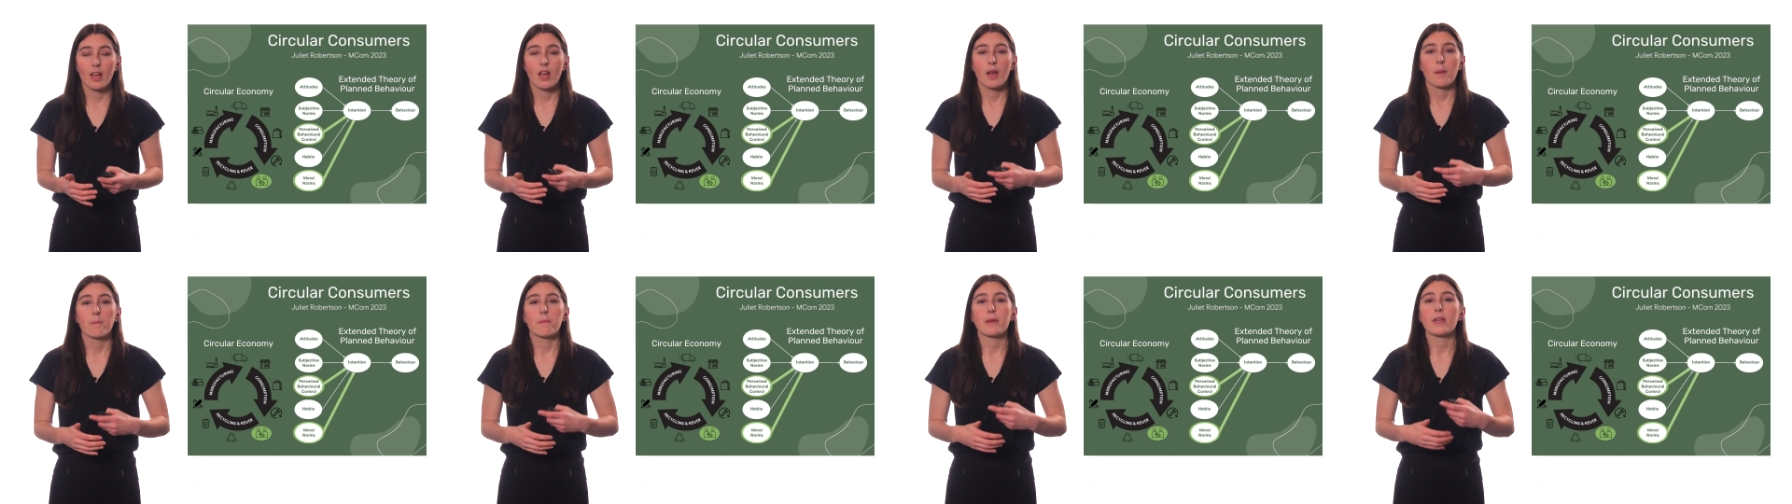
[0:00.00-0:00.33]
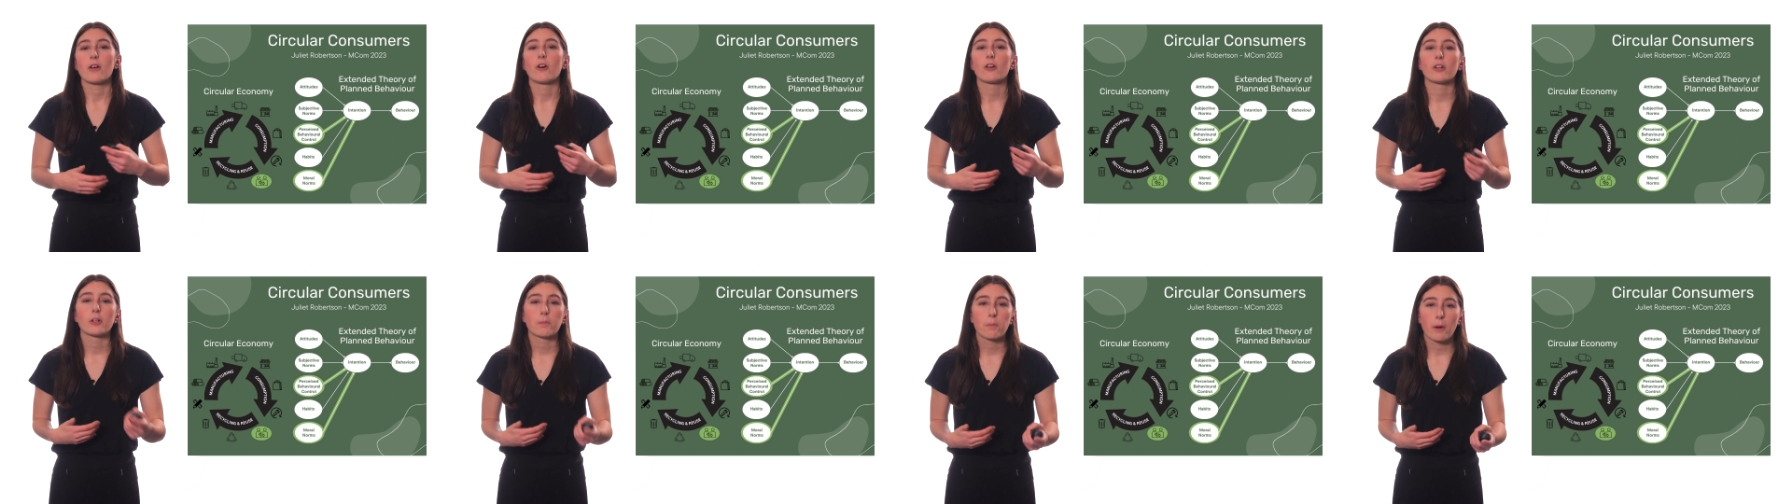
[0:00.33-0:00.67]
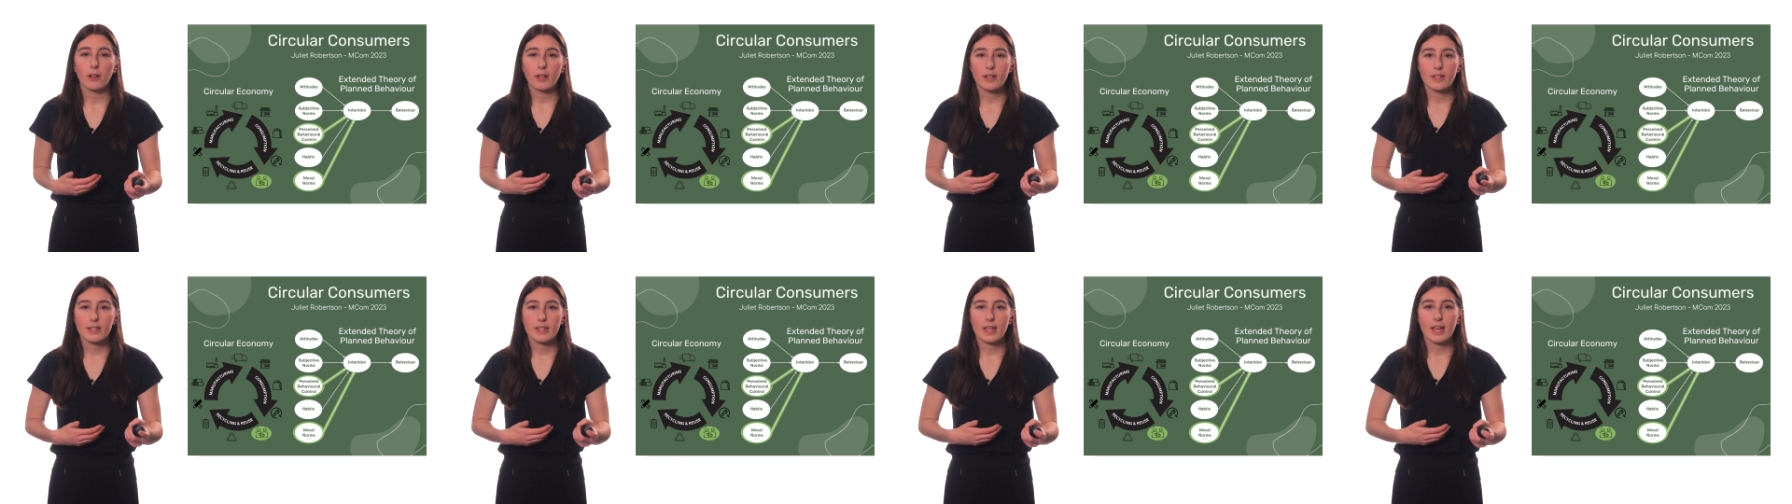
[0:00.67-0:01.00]
Beyond
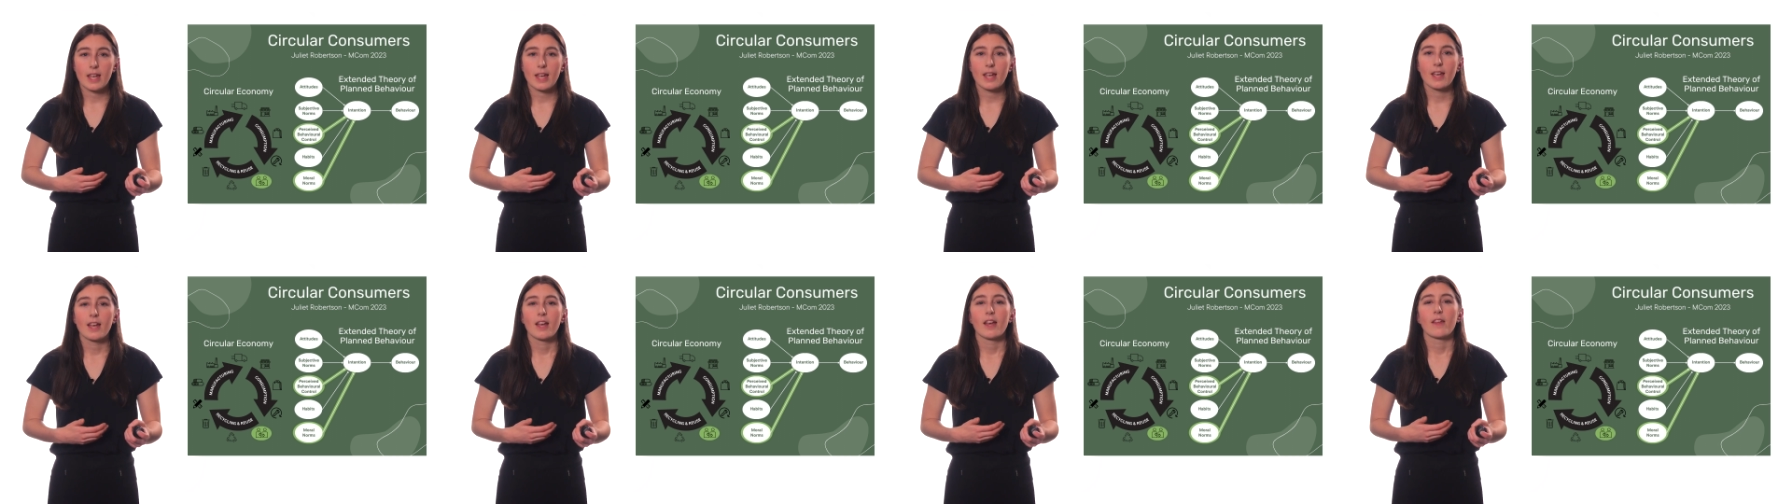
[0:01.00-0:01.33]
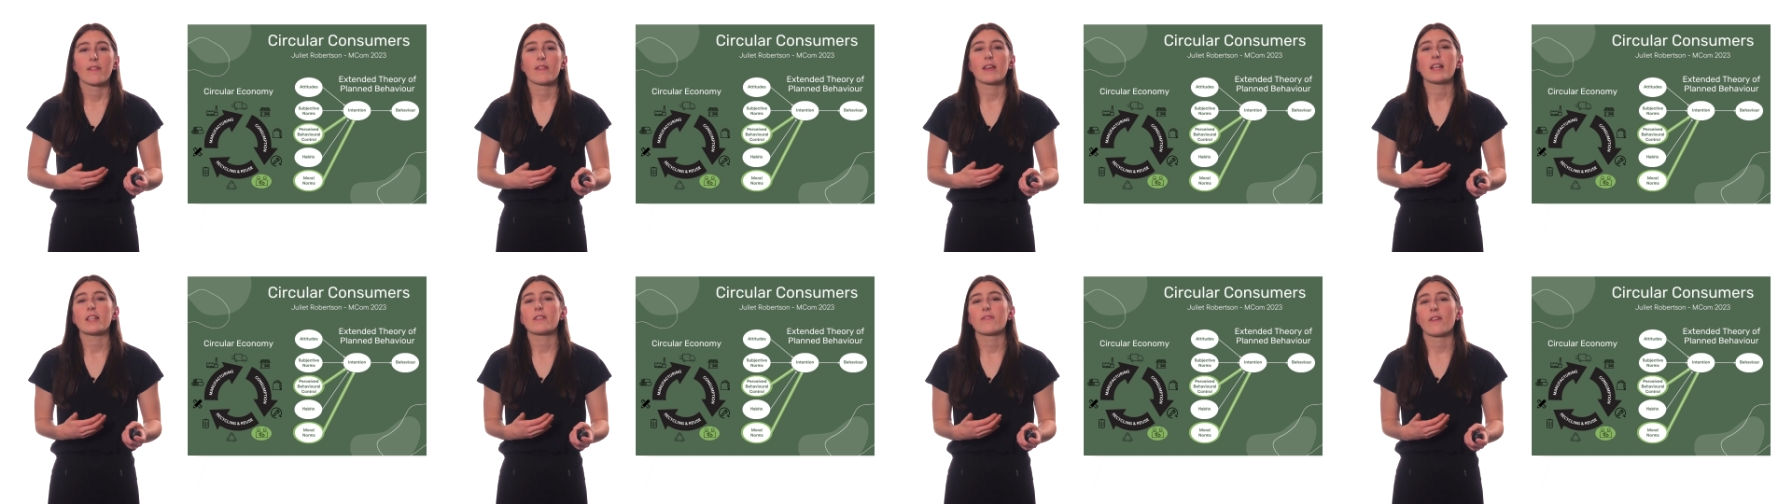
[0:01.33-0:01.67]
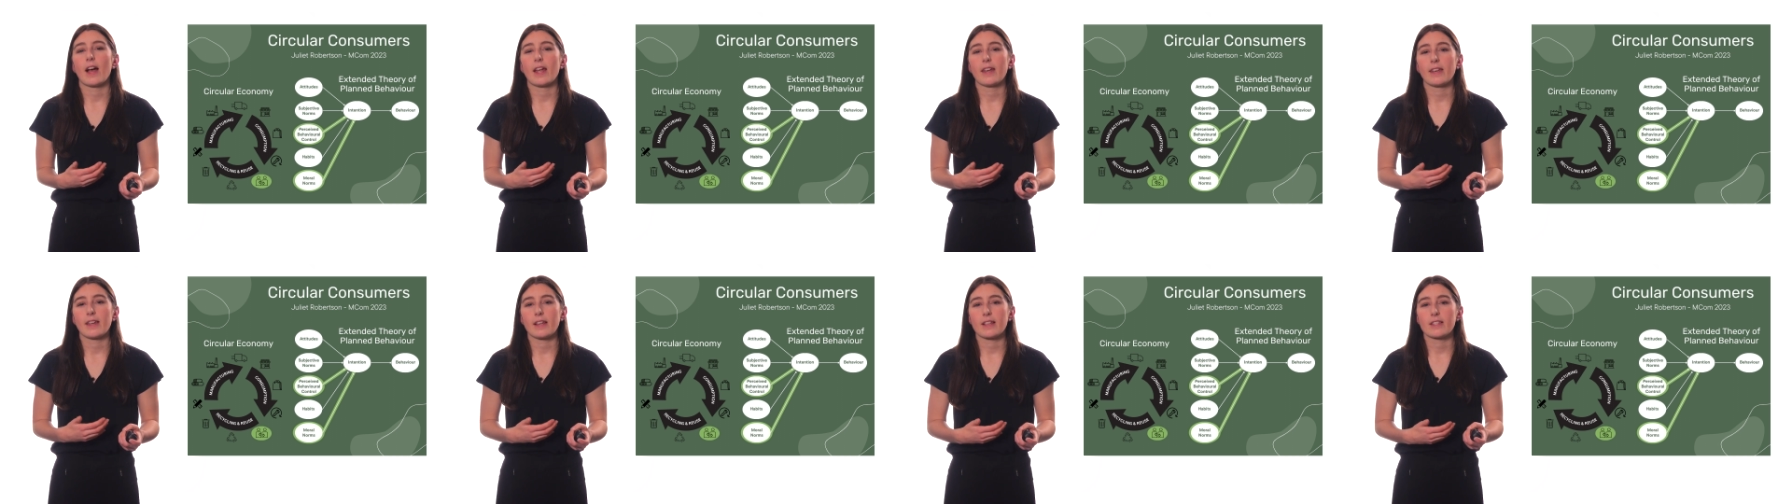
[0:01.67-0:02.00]
policy, these
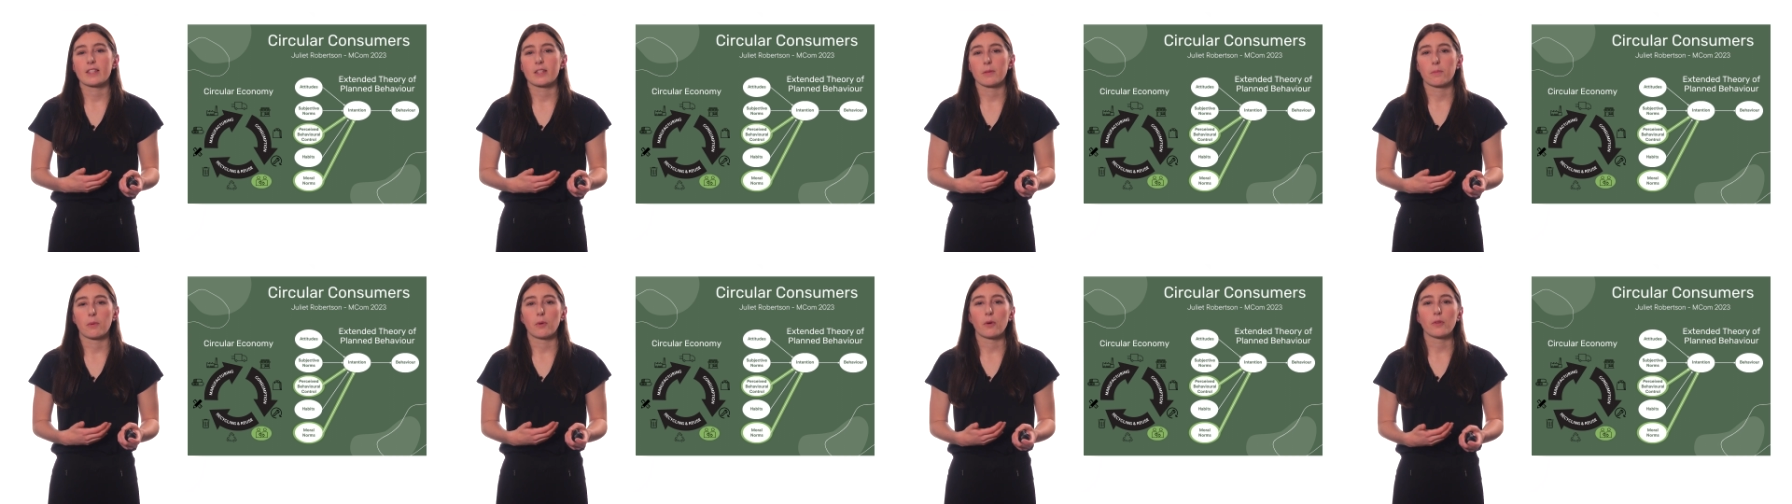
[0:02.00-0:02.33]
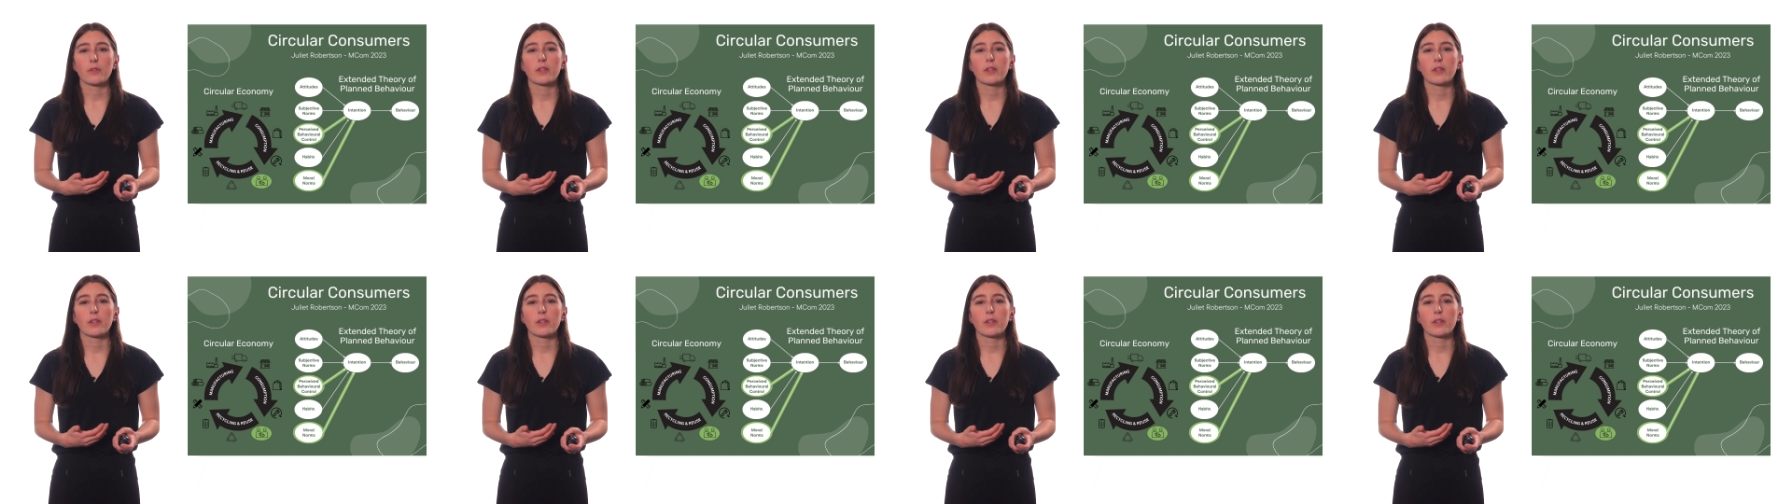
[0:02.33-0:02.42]
findings support